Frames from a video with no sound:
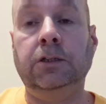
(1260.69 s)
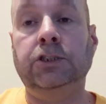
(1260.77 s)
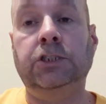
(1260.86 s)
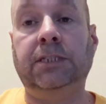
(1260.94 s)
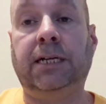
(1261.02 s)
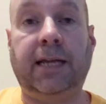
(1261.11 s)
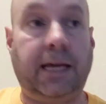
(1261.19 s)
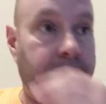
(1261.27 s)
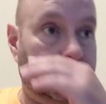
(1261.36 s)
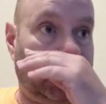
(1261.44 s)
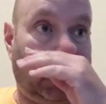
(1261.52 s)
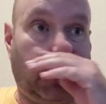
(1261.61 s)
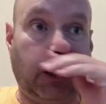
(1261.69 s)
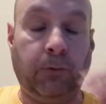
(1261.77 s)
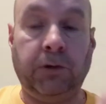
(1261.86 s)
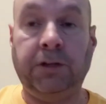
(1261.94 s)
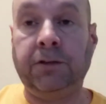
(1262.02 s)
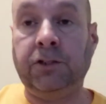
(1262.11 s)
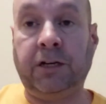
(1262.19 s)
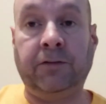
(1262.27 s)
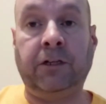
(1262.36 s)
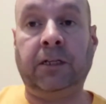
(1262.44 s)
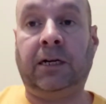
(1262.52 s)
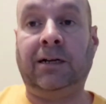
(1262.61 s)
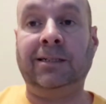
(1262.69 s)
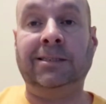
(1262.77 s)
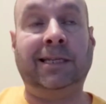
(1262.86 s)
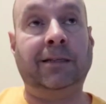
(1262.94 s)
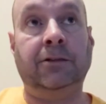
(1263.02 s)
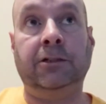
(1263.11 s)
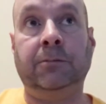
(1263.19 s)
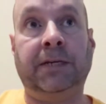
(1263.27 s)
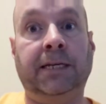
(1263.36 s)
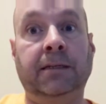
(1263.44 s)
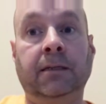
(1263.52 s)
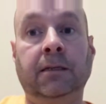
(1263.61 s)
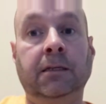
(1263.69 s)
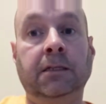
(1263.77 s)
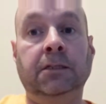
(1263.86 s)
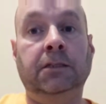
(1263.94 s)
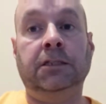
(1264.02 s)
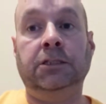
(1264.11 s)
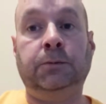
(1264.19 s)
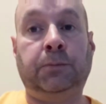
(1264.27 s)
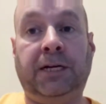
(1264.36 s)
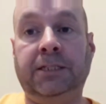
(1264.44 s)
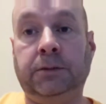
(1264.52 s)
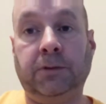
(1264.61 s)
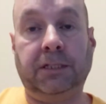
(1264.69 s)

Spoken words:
She's got to have a talk with Jeff Clark and say, look, man, these press